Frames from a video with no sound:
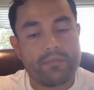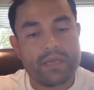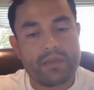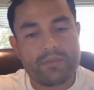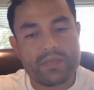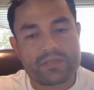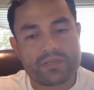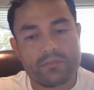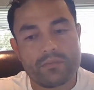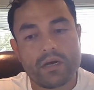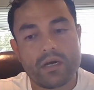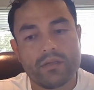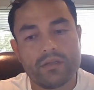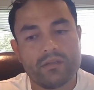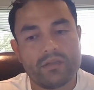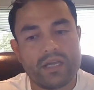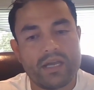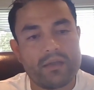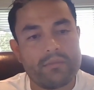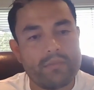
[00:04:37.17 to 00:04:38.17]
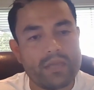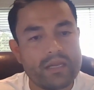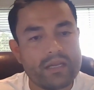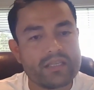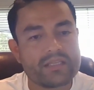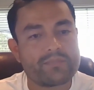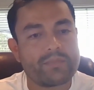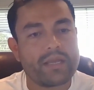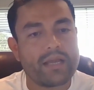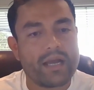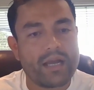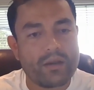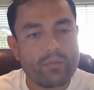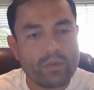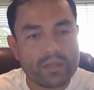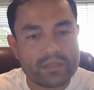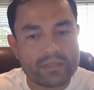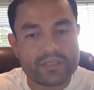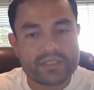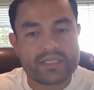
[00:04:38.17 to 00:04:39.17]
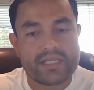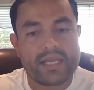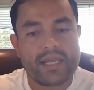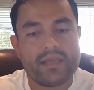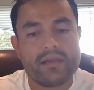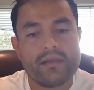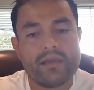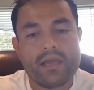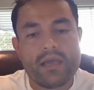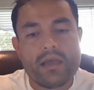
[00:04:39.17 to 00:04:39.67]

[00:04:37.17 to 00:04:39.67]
be some underlying meanings behind what they're saying,